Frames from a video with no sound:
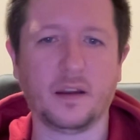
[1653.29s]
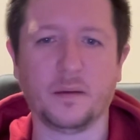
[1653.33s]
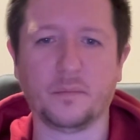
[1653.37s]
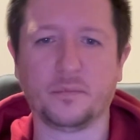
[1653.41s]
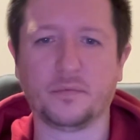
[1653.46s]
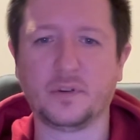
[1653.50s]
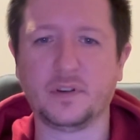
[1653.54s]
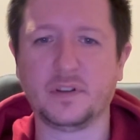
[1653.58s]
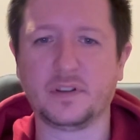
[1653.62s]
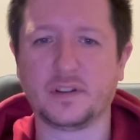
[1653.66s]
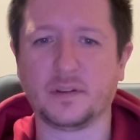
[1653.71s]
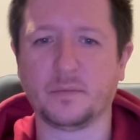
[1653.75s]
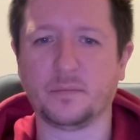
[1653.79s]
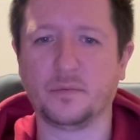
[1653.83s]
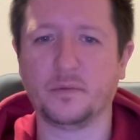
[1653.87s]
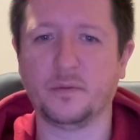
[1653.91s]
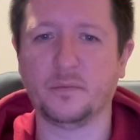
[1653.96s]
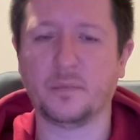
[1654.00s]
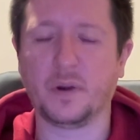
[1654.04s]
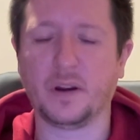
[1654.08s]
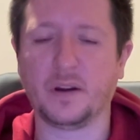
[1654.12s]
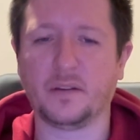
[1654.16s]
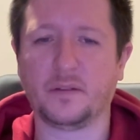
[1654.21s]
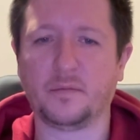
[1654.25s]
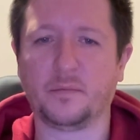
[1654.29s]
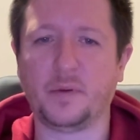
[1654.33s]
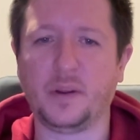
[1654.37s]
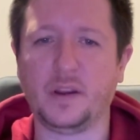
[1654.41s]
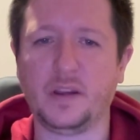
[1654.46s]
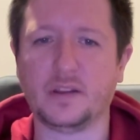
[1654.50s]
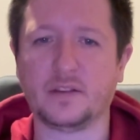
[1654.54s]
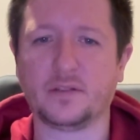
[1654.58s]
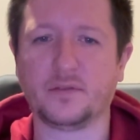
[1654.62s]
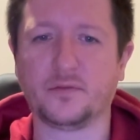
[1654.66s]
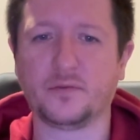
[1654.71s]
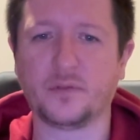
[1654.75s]
principal
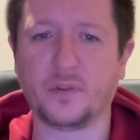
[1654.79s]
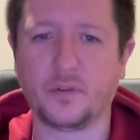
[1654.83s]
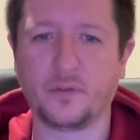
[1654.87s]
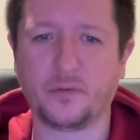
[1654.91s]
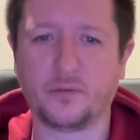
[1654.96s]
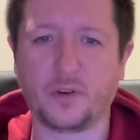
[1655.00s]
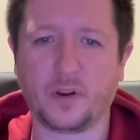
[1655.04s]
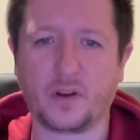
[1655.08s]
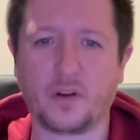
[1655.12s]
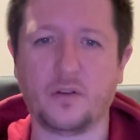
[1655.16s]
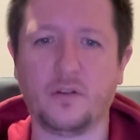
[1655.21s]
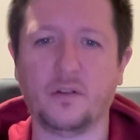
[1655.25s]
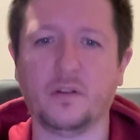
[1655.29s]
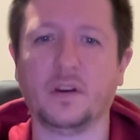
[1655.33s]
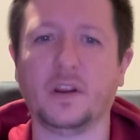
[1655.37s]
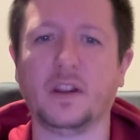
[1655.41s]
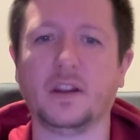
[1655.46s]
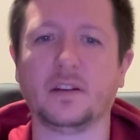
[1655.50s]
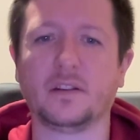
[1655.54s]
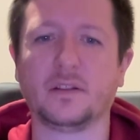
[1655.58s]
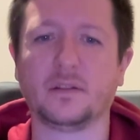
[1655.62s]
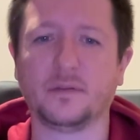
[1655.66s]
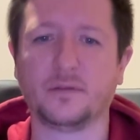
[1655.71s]
mouthpiece for cornet